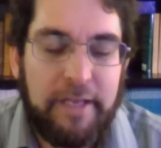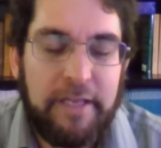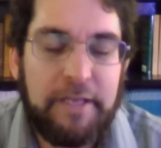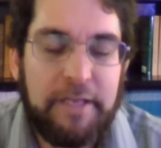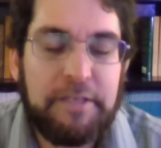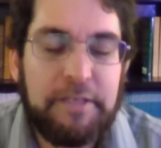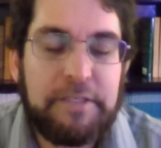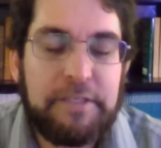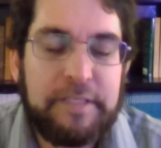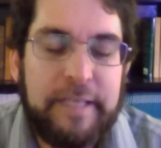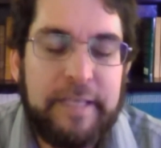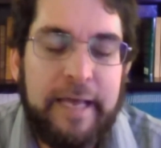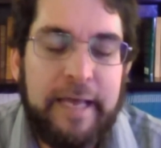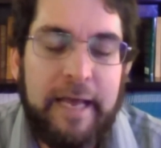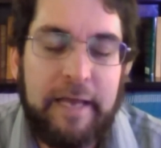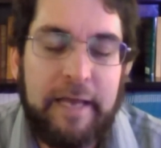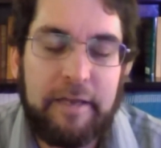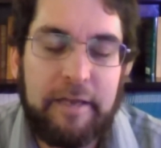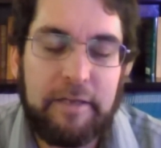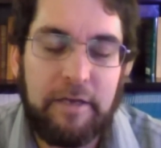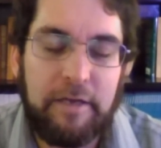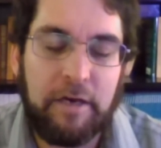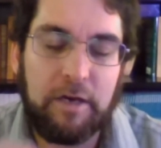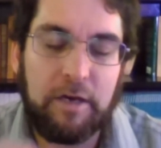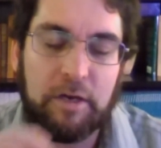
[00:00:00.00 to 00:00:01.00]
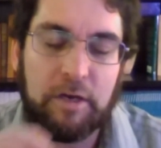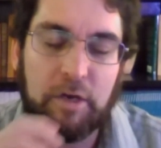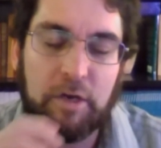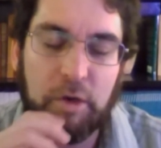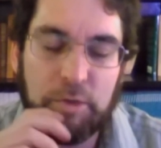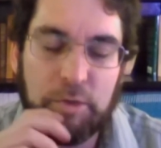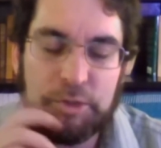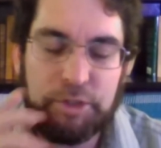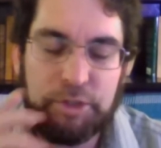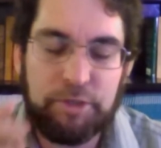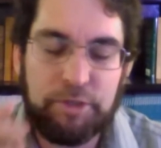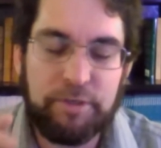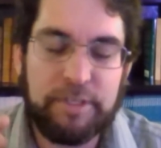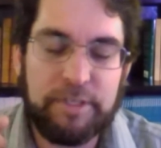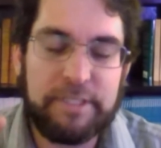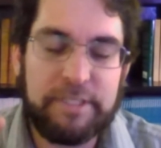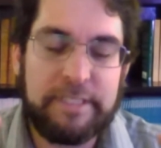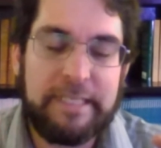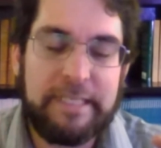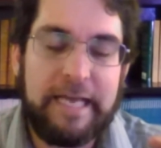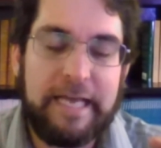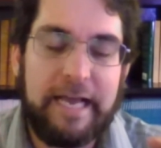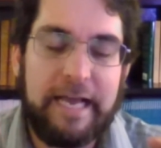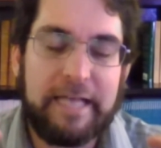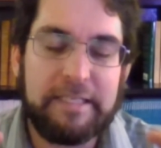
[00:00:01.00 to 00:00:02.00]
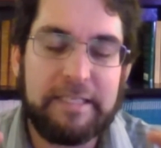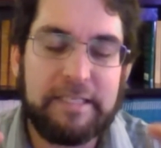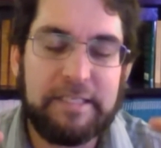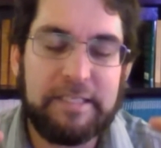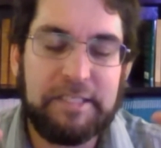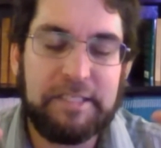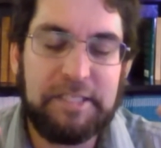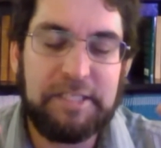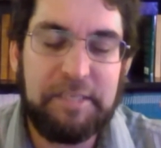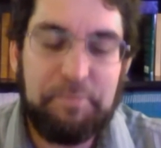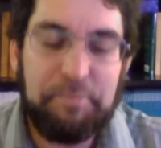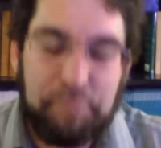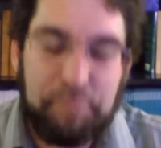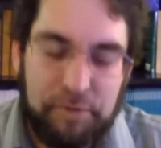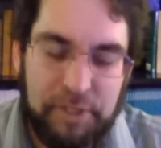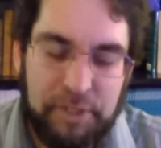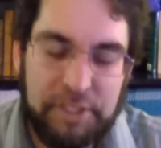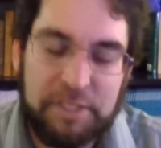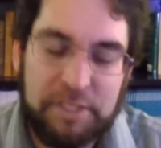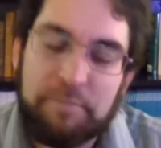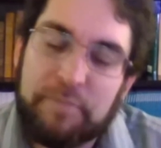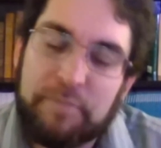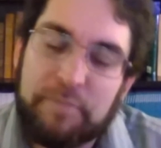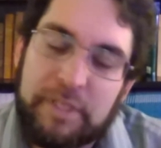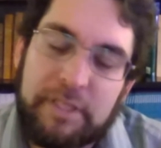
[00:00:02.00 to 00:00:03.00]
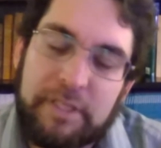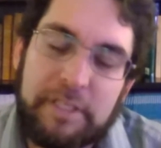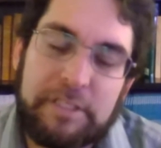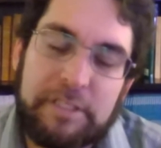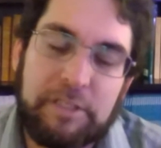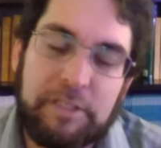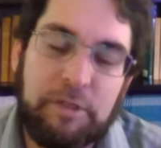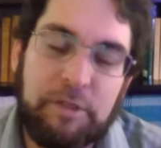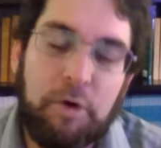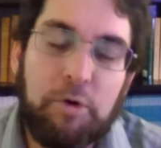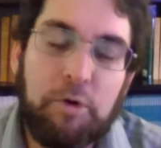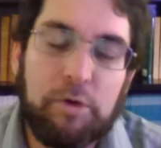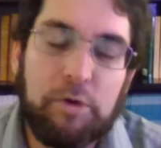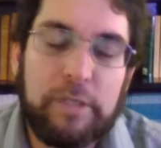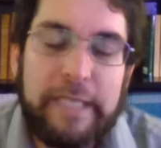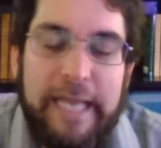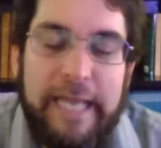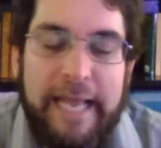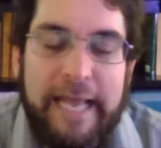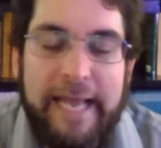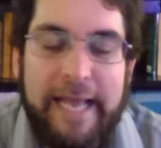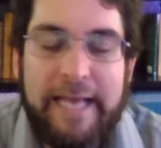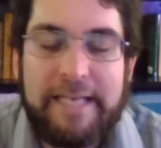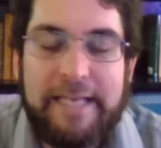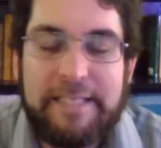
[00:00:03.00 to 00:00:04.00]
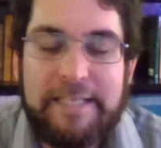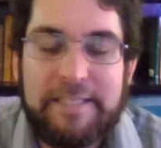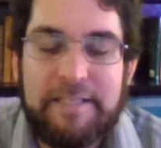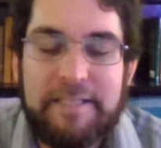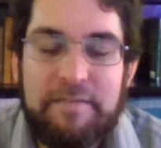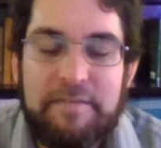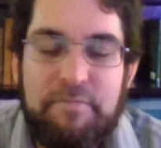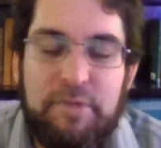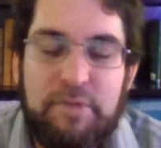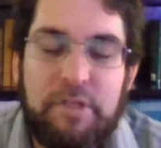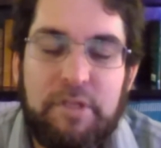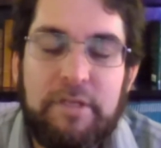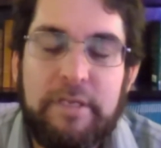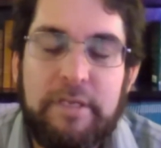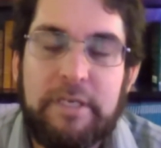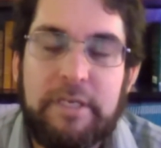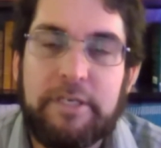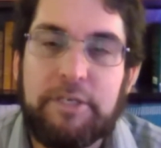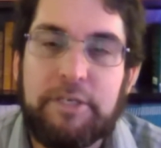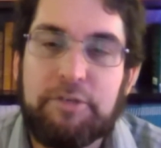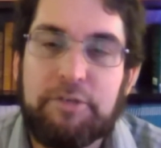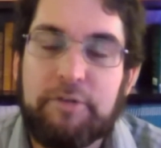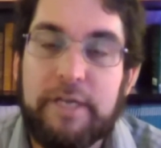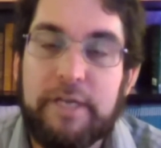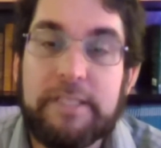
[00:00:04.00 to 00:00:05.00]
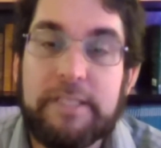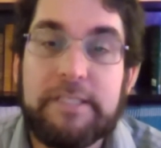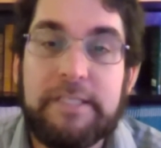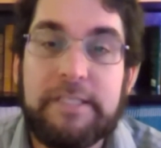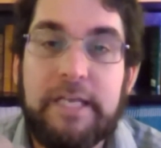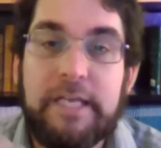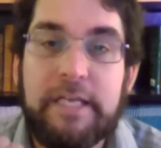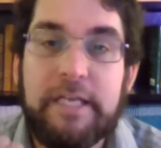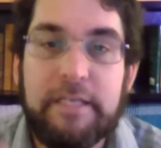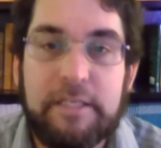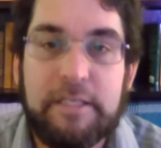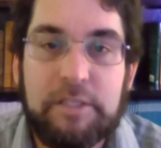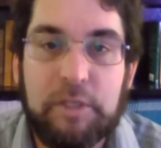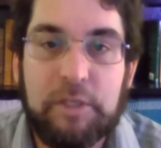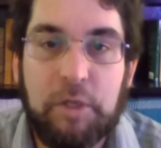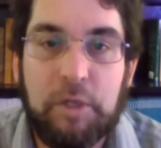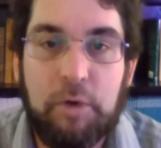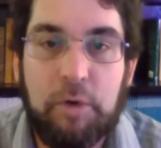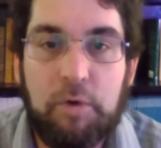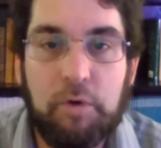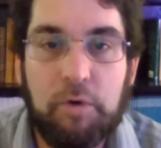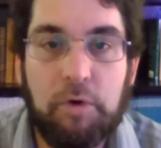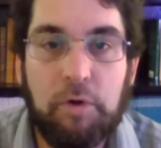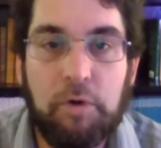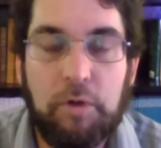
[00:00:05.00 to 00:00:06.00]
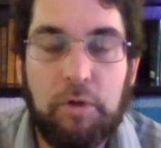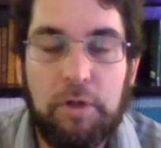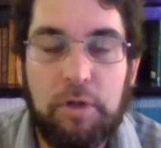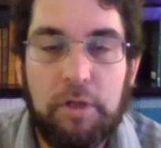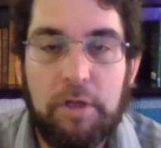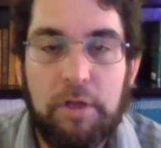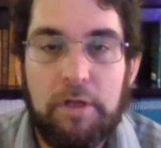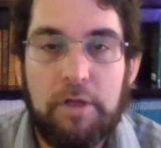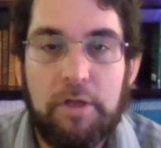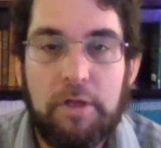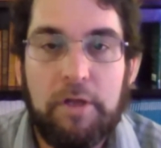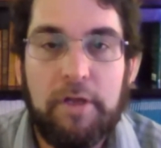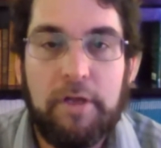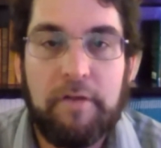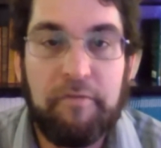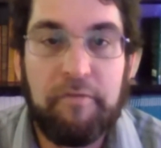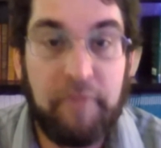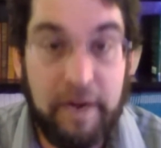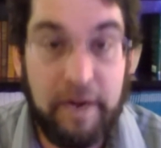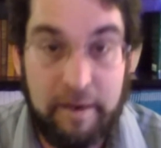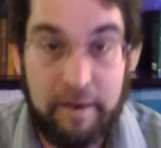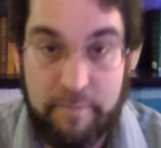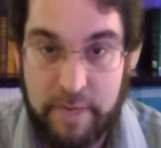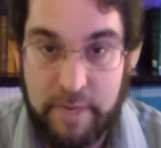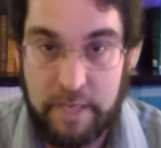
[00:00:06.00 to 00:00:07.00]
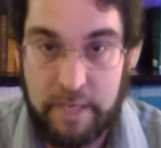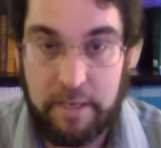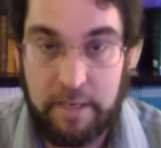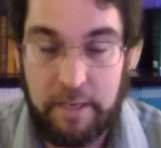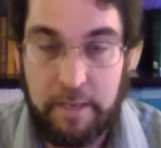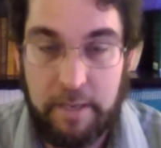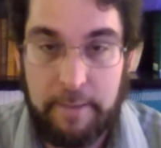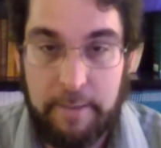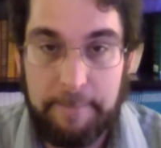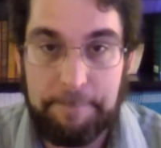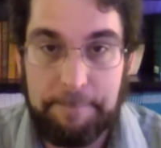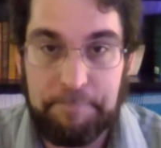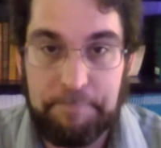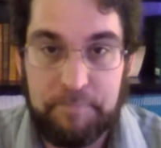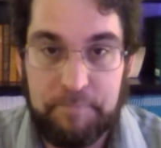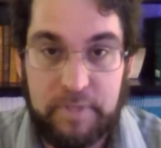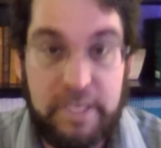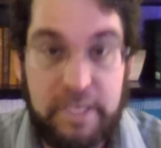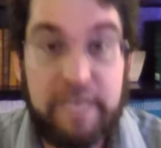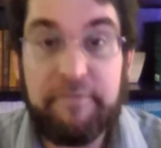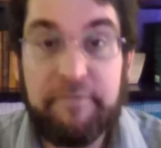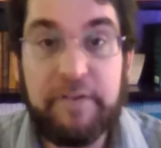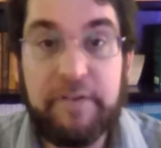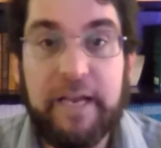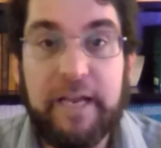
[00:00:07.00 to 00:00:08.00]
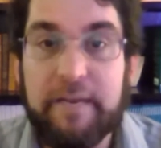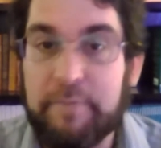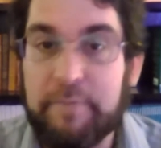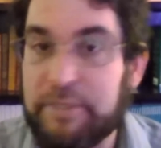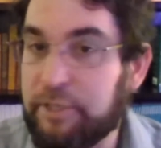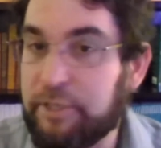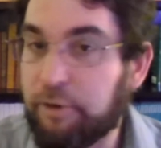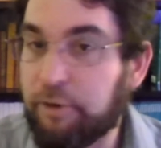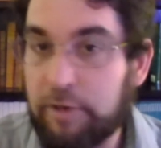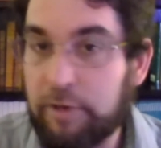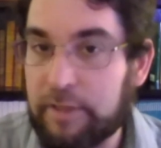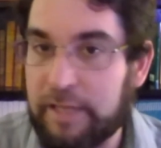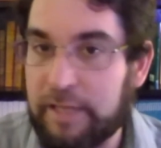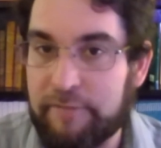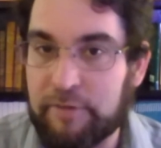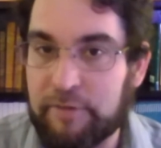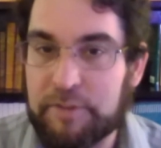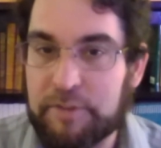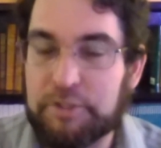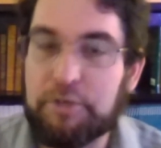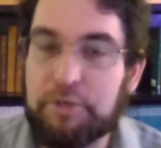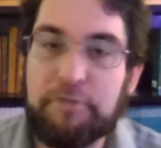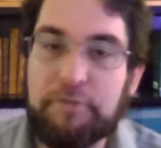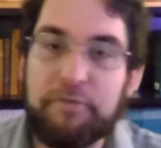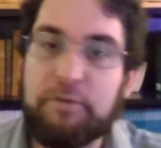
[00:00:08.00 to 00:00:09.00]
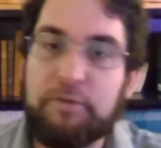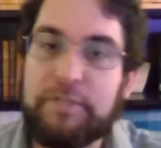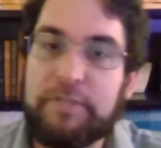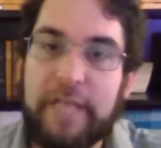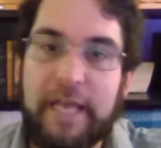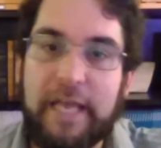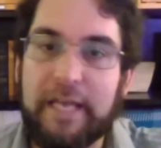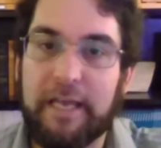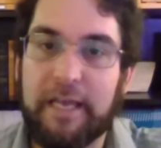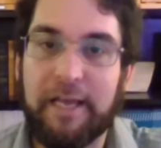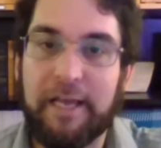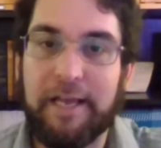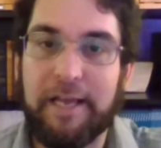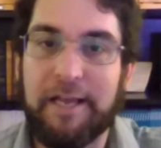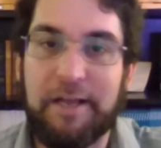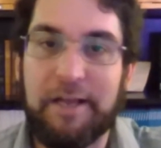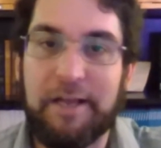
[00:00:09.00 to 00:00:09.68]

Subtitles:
is that culture is not simply something that's local. It has an ability to transcend its local environment, even at a material level. So if you take